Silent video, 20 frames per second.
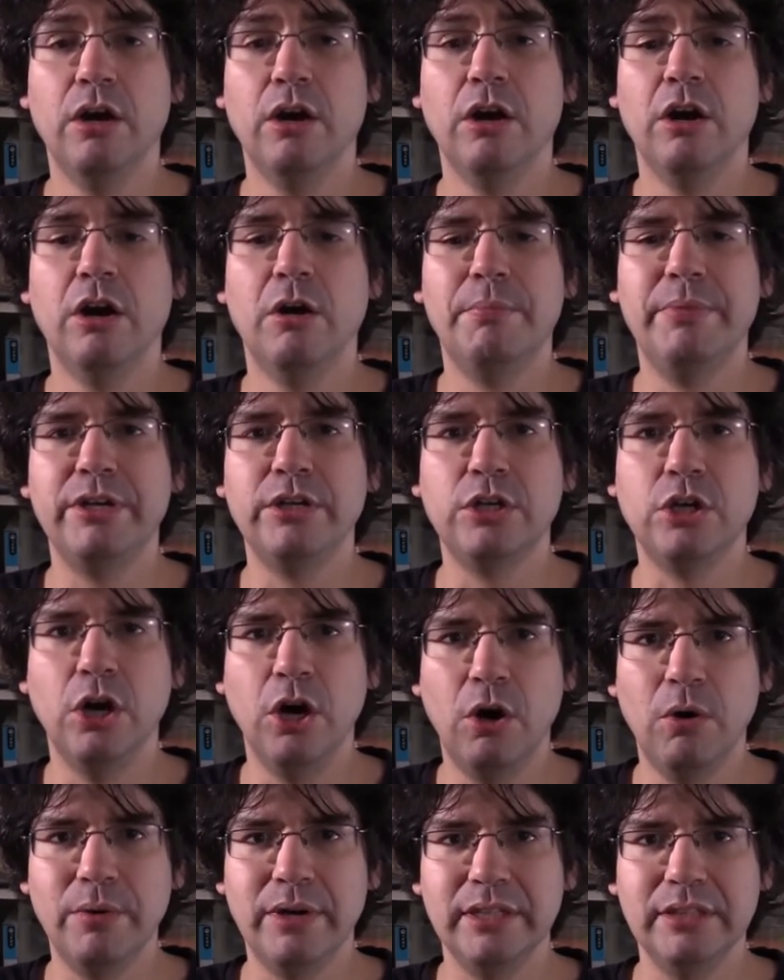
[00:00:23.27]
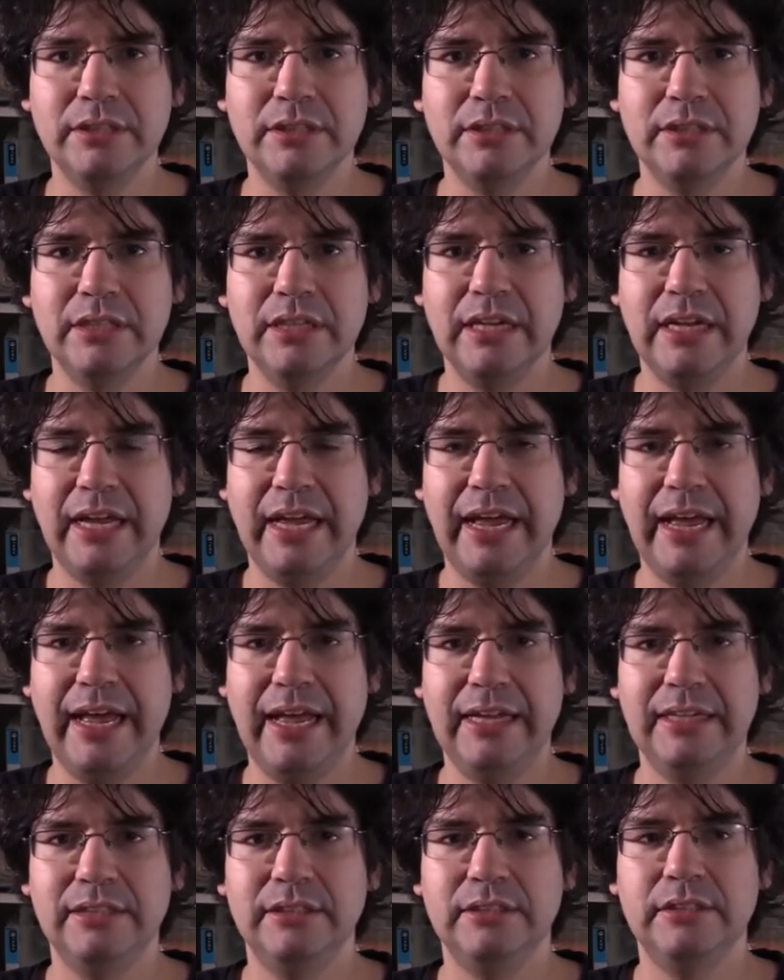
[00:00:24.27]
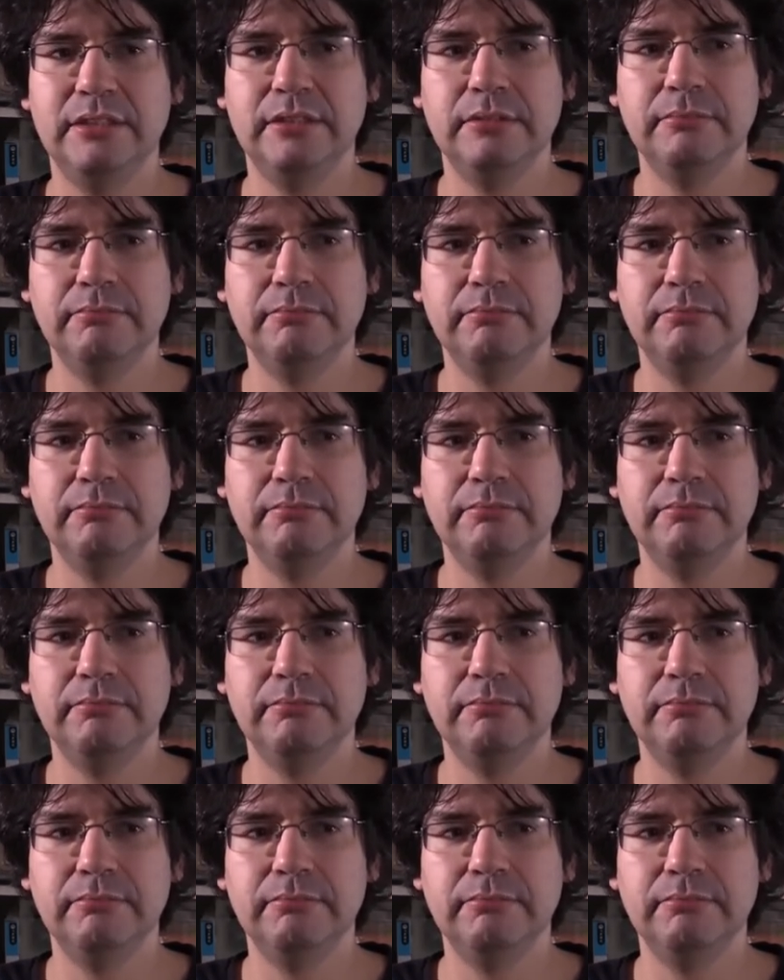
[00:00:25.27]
Herman Cohen and